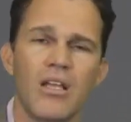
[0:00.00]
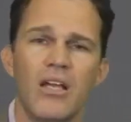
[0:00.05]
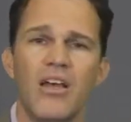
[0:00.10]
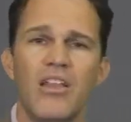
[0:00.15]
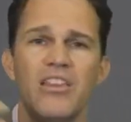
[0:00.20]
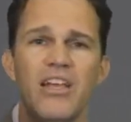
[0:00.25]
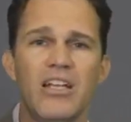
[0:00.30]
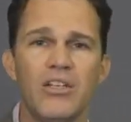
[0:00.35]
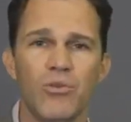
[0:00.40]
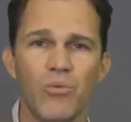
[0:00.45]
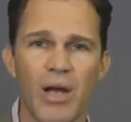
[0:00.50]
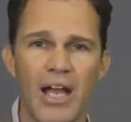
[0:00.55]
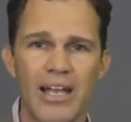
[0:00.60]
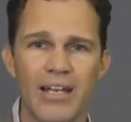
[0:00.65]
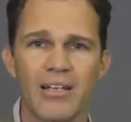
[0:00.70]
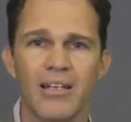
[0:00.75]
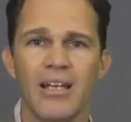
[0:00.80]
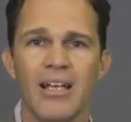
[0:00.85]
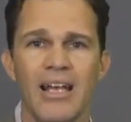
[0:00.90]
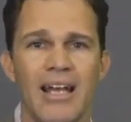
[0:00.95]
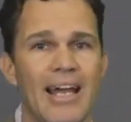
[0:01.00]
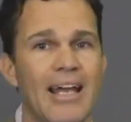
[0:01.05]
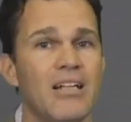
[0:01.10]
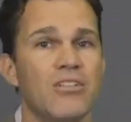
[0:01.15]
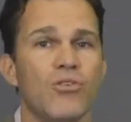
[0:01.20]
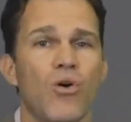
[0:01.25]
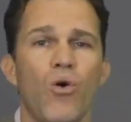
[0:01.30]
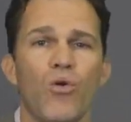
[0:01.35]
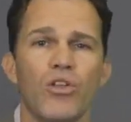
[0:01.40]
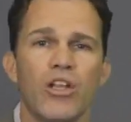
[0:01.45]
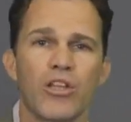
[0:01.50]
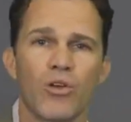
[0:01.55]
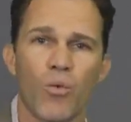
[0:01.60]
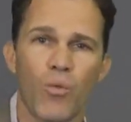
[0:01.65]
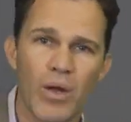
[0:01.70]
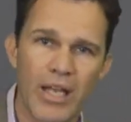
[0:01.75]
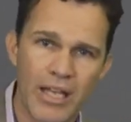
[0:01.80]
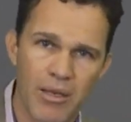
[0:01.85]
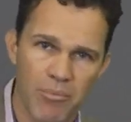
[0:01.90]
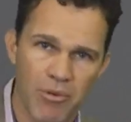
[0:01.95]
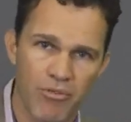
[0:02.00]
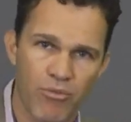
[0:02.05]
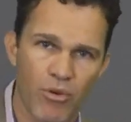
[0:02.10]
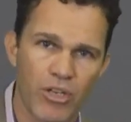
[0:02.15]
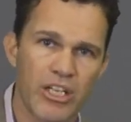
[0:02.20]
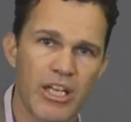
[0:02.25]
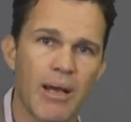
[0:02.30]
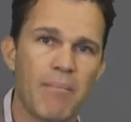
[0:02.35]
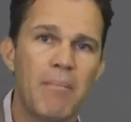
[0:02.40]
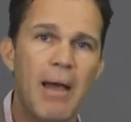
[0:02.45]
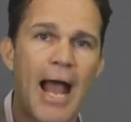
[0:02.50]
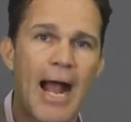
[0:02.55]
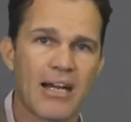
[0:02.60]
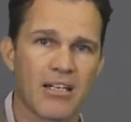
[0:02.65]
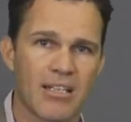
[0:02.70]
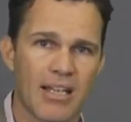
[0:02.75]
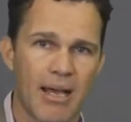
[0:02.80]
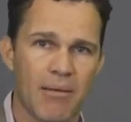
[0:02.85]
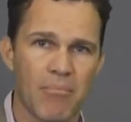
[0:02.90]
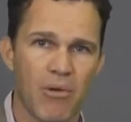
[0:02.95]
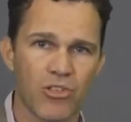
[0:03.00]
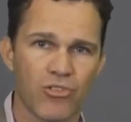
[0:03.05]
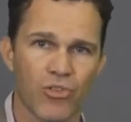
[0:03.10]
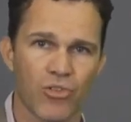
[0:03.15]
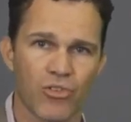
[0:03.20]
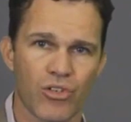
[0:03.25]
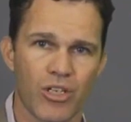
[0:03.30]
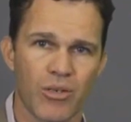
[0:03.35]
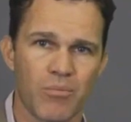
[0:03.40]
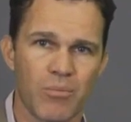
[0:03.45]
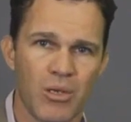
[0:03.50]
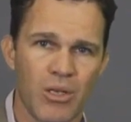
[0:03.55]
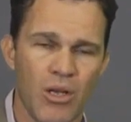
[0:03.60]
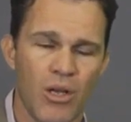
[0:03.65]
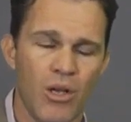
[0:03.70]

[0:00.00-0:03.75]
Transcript: And then you wait, and it's a whole nother week before you get back to that muscle group.